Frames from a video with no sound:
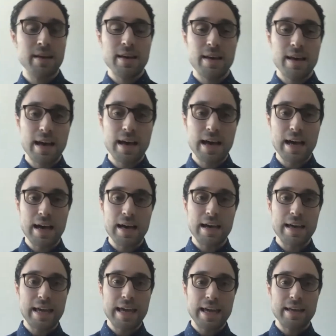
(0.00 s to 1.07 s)

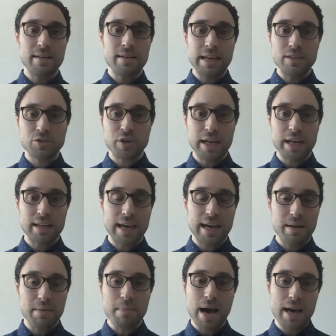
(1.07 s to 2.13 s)
and tried to kind
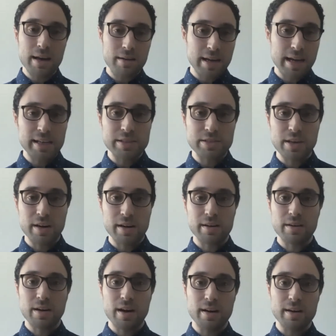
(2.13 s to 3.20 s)
of modernize
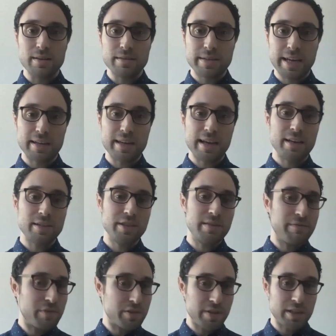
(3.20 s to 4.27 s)
our technology
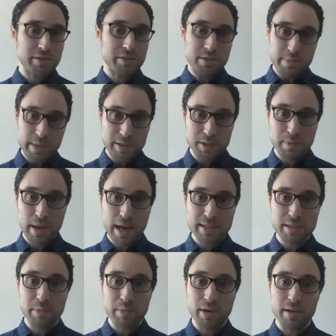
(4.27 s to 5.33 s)
infrastructure as much as
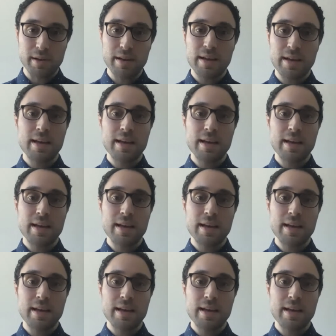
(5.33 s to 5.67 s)
possible.